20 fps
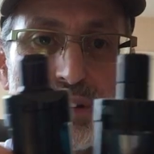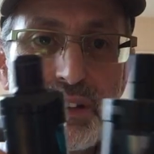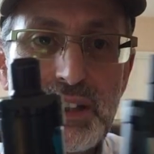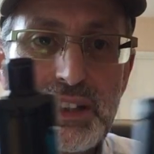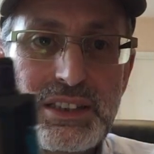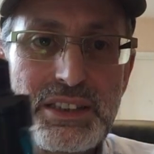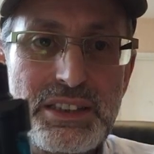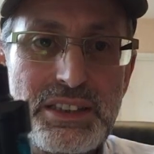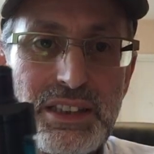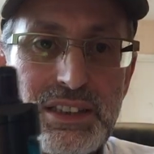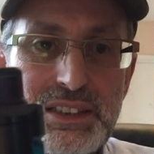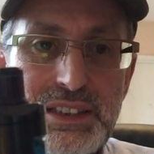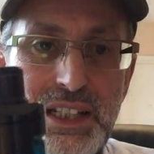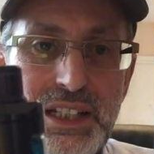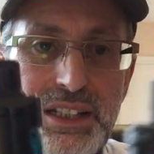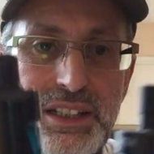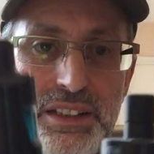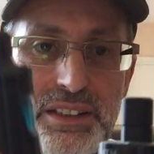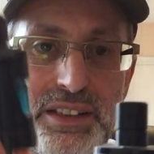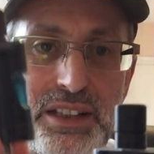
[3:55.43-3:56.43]
This is the
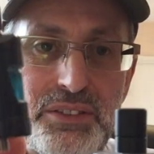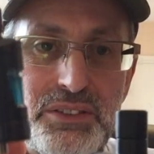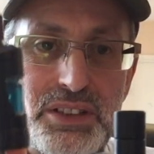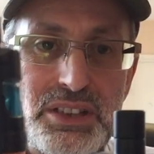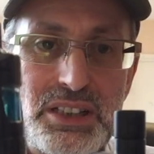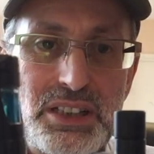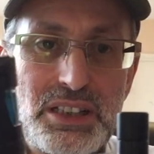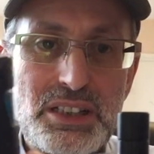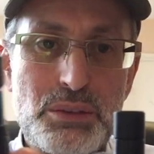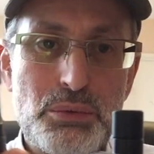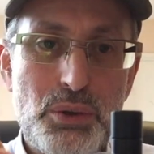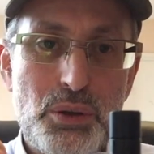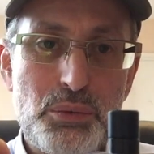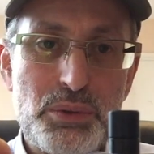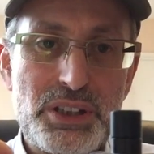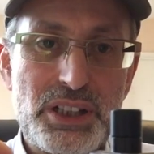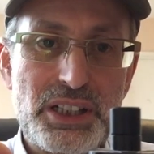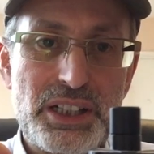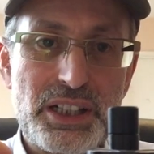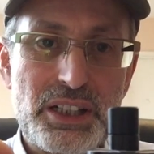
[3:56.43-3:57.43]
Zenith, obviously the one
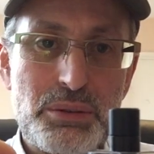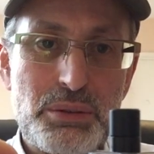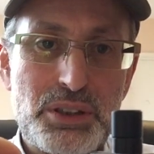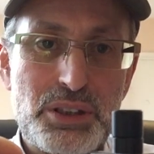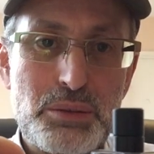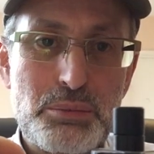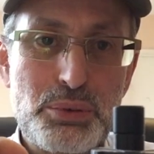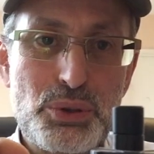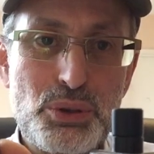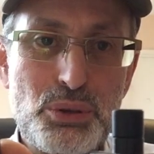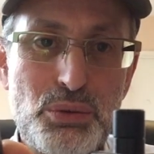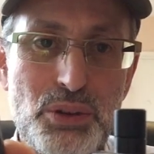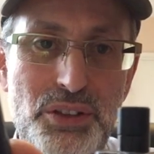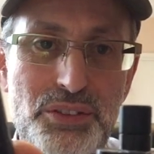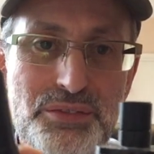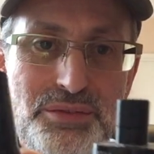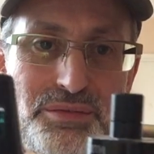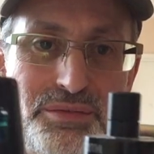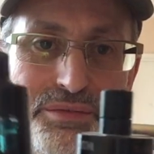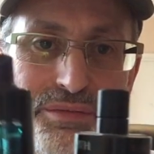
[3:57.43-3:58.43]
with the liquid, the blue
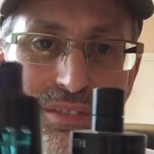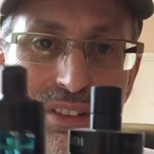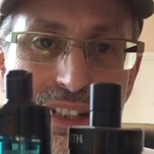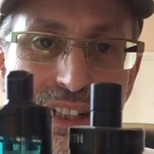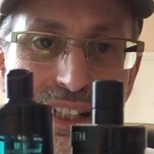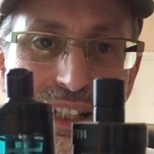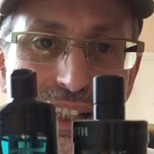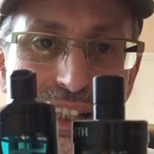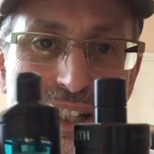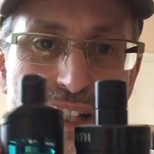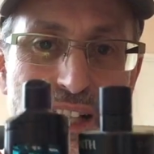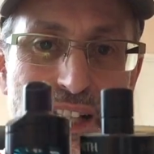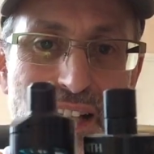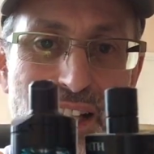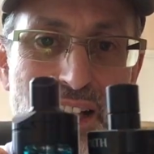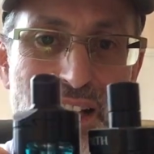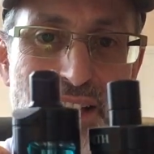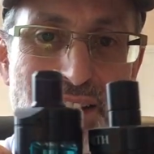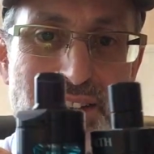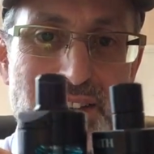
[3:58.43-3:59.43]
one
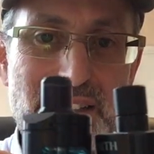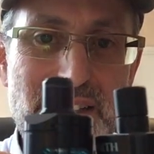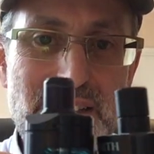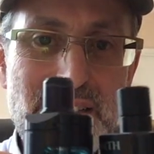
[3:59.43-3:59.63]
is the